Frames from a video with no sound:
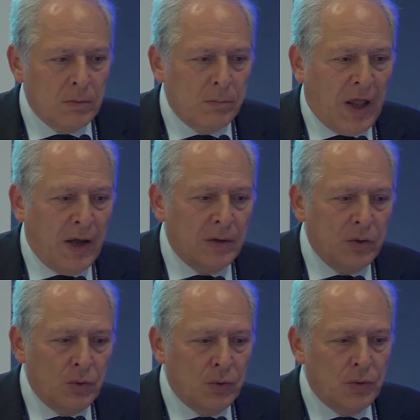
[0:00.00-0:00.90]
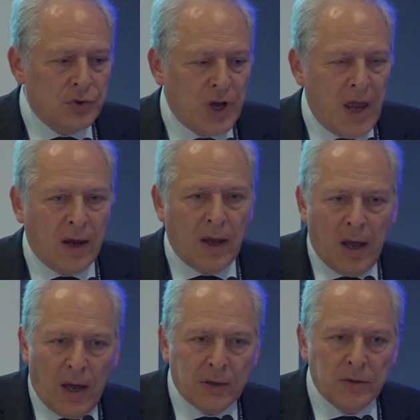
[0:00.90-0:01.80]
Plan, do, check,
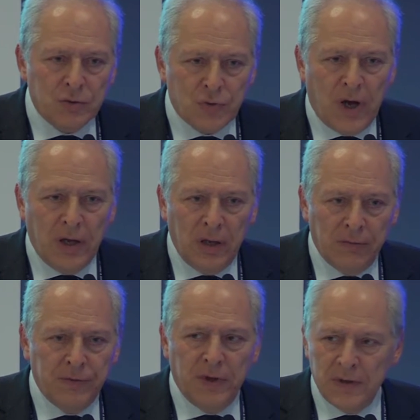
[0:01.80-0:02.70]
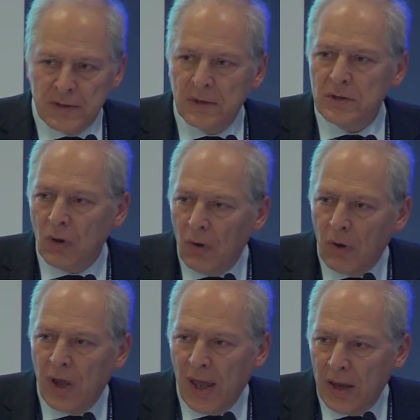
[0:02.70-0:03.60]
act to try if this is all
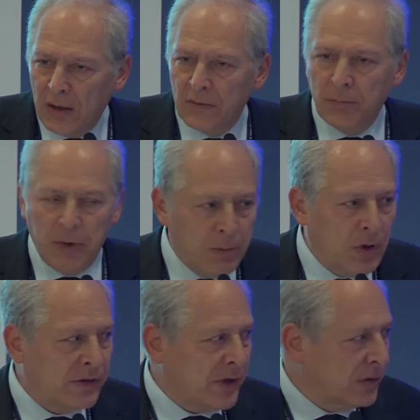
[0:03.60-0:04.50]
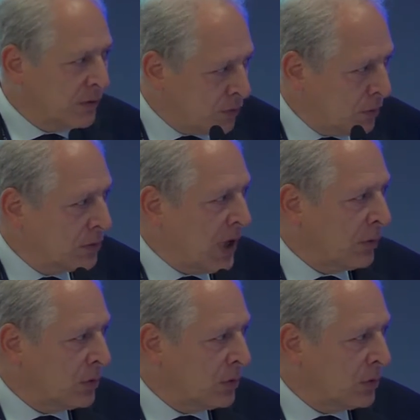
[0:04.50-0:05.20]
okay and the people has understood how to